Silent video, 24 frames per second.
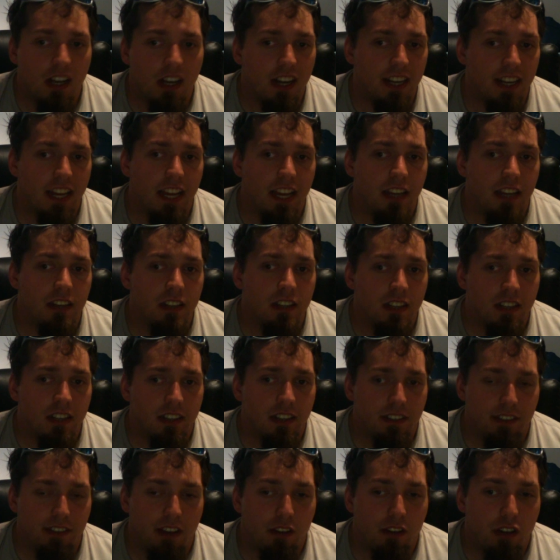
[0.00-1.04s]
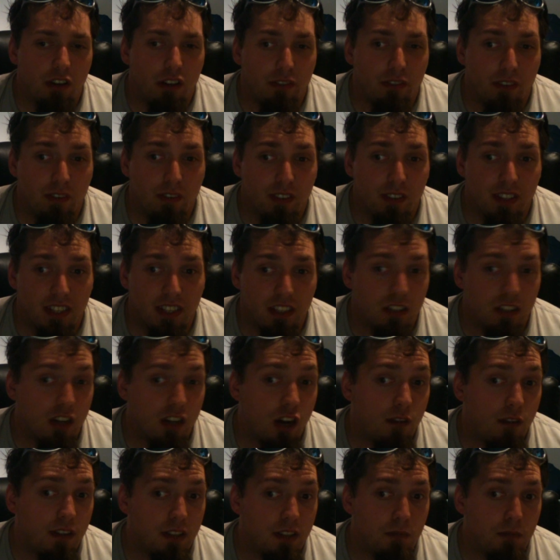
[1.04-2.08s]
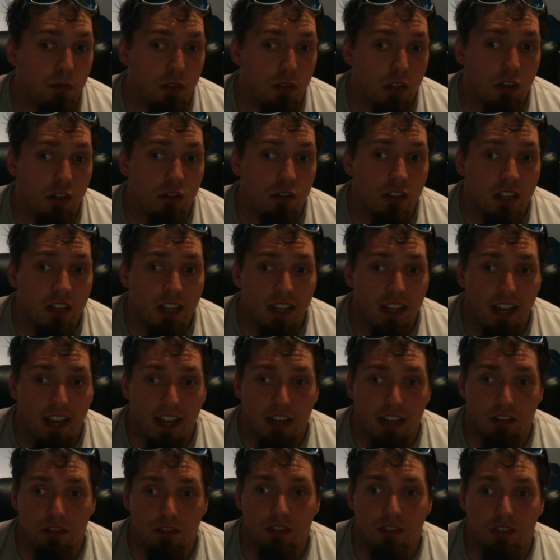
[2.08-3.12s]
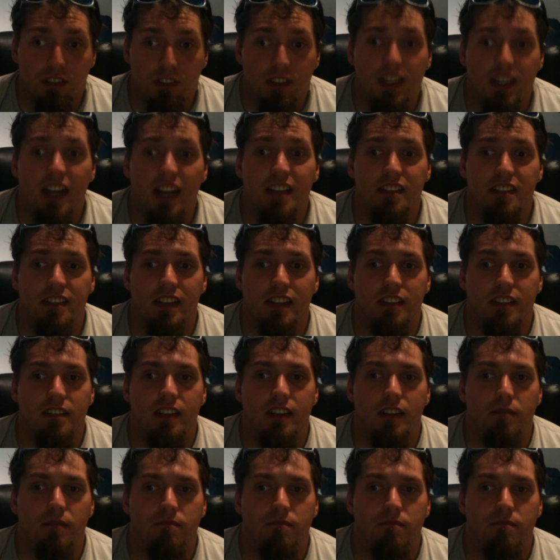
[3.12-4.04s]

Again, sound off everything in the comments below, and I'll see you guys next time.